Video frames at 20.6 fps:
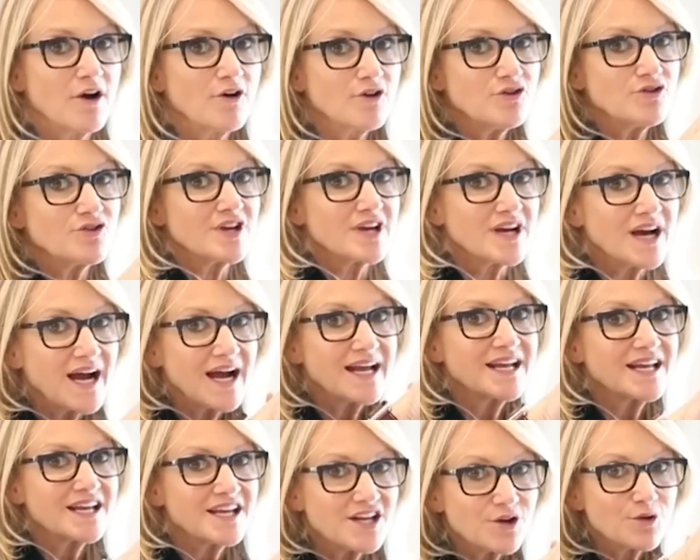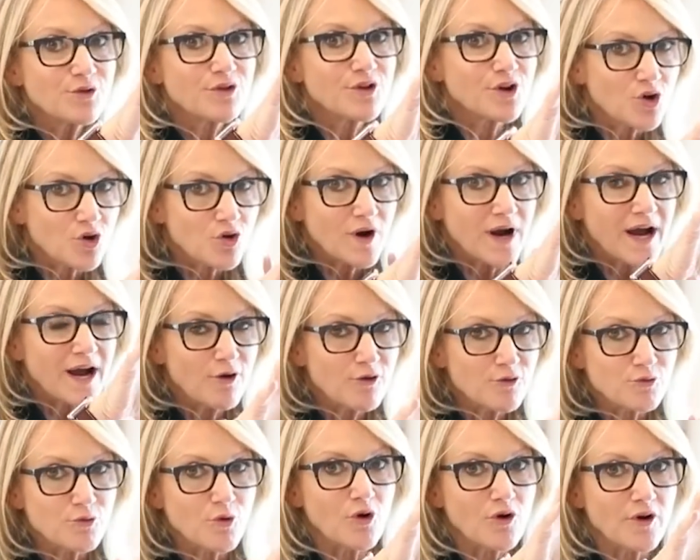out. You can kind of hear the
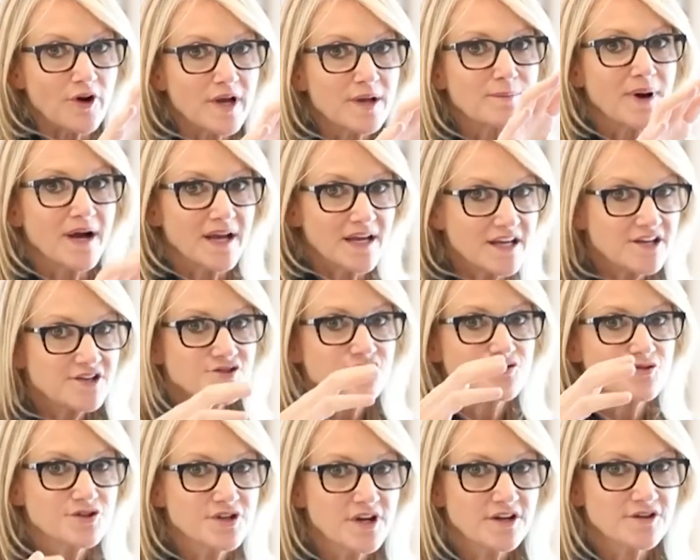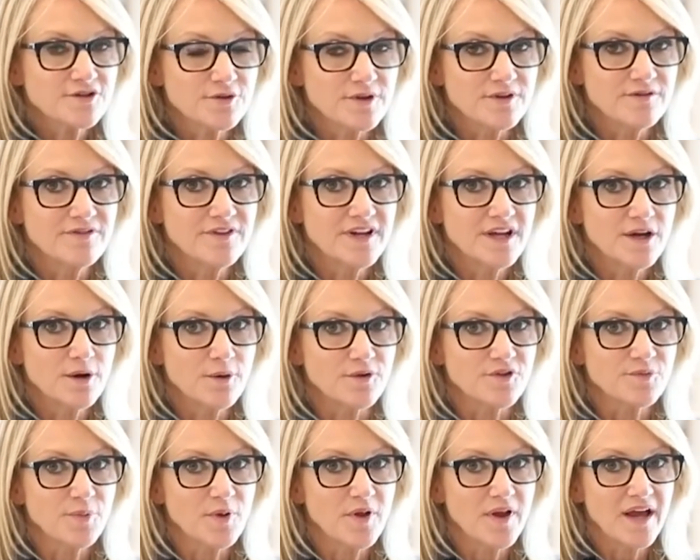crowd roaring. My introductory video
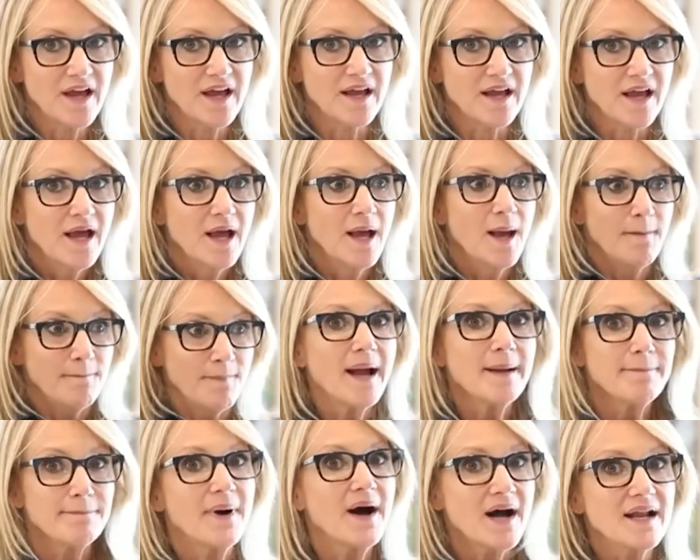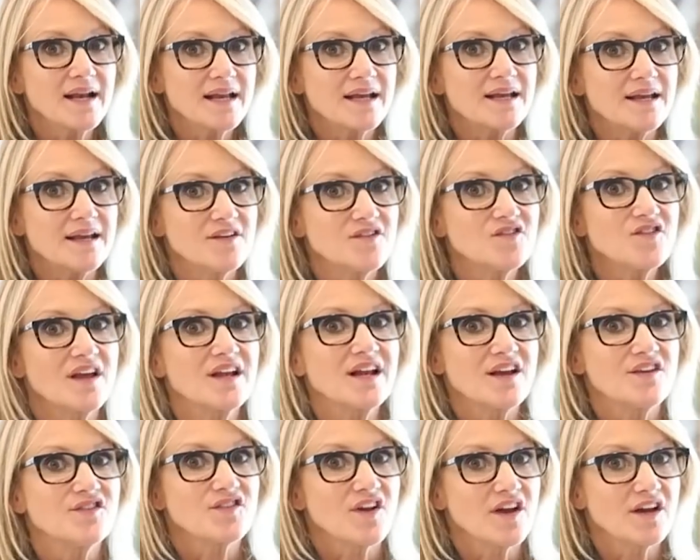is playing. My body is in
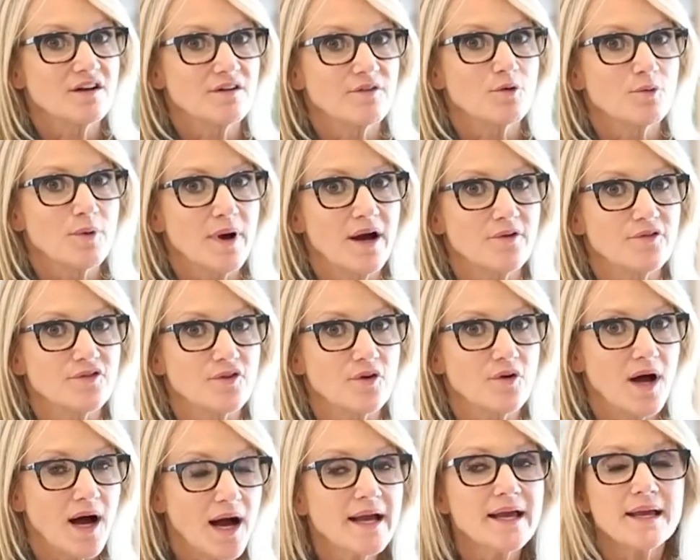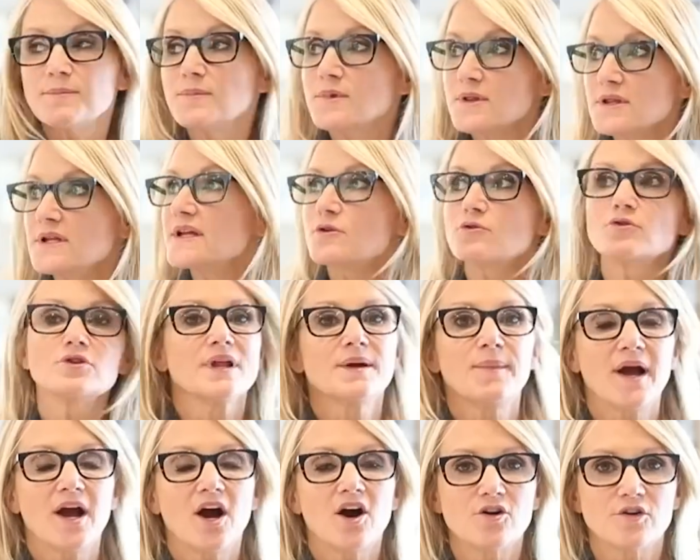a state of arousal. I am literally,
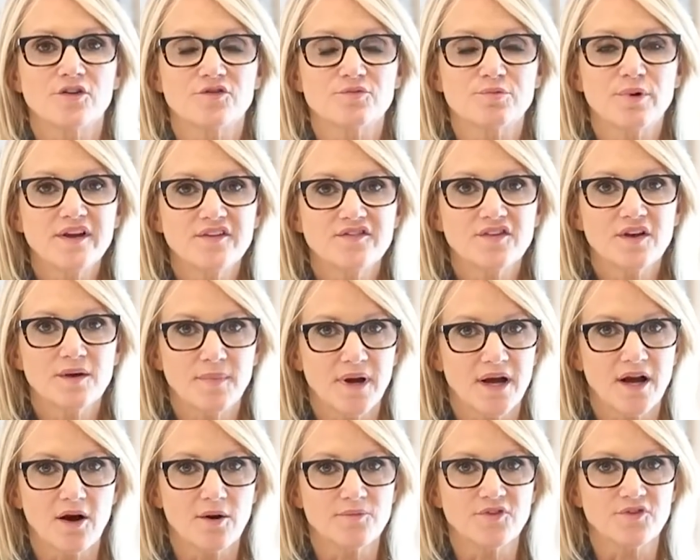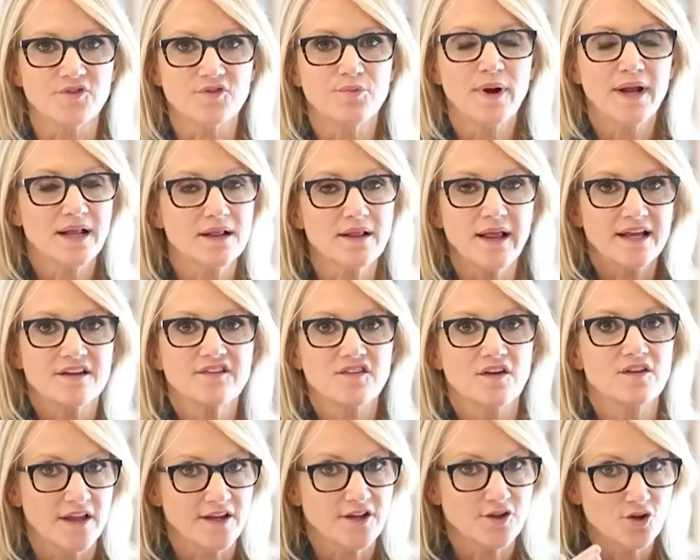my heart is racing, my arms are sweating. Like,
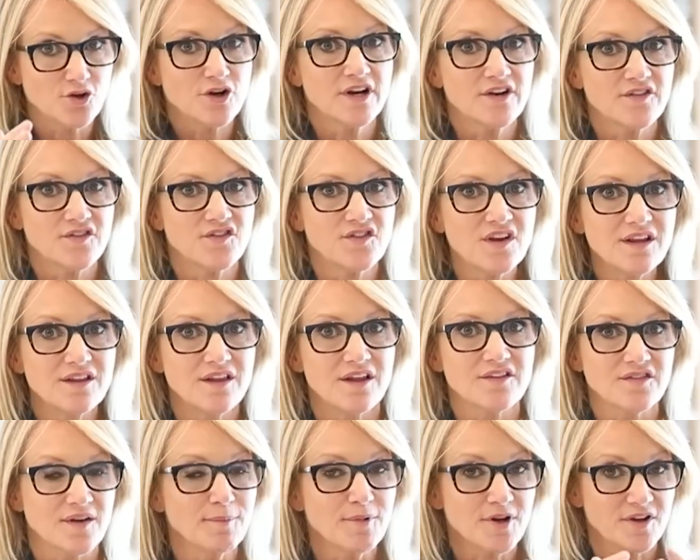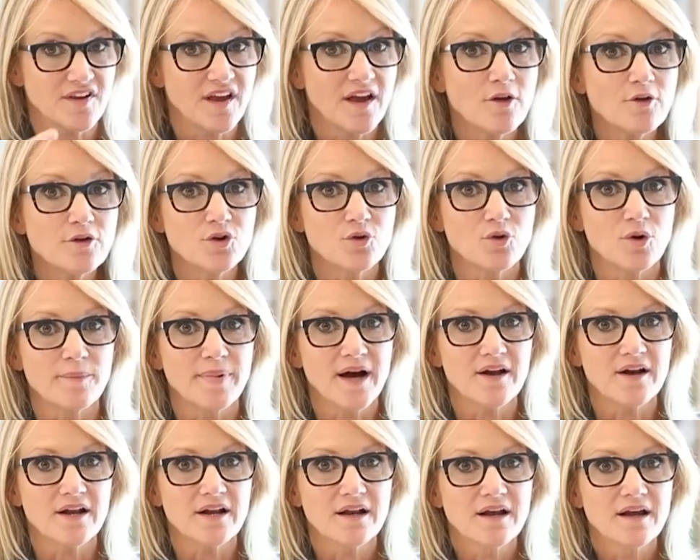it's like, you're going to see this. I'm going to tell you
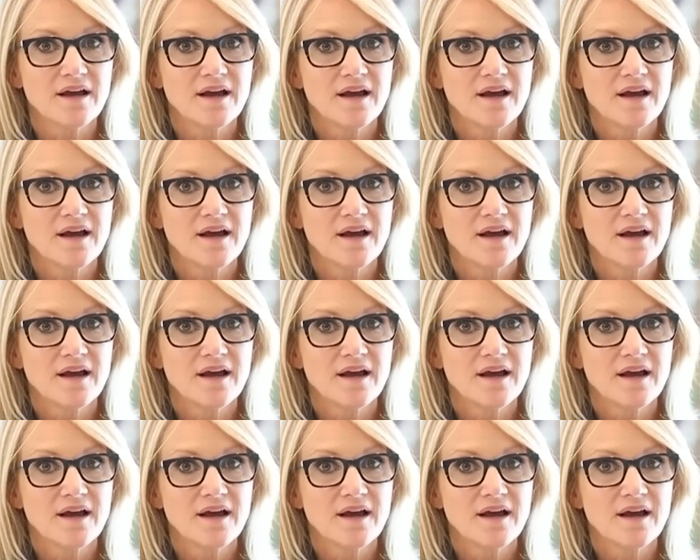about it.